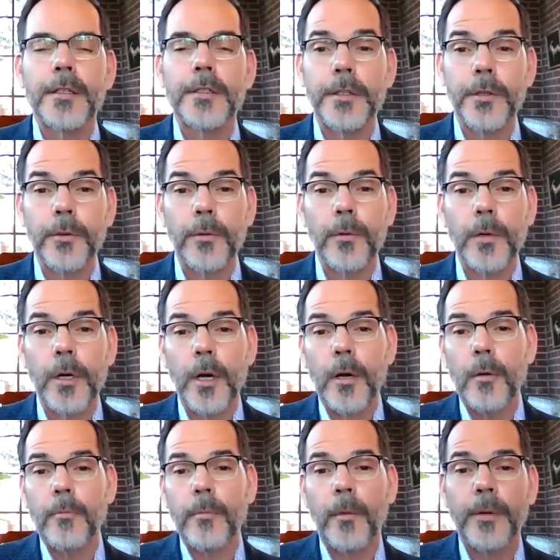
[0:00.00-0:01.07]
to
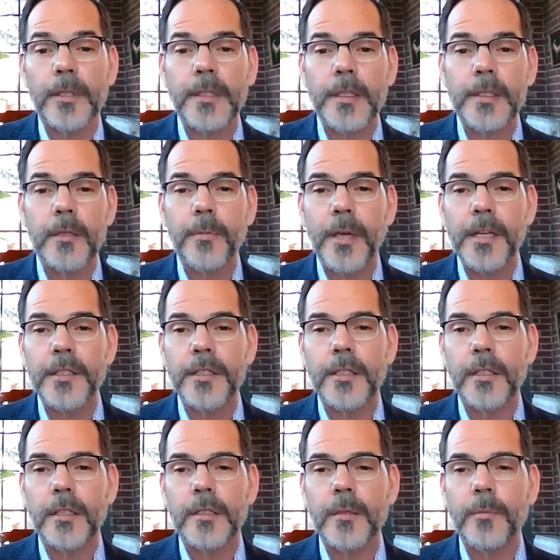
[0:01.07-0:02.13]
um, participation
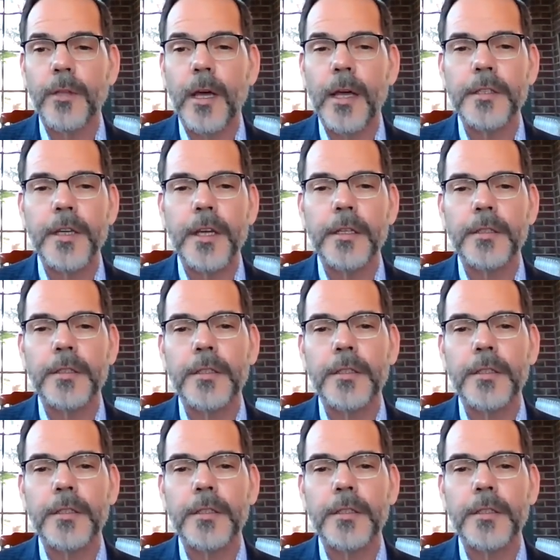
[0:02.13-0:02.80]
in the supply chain.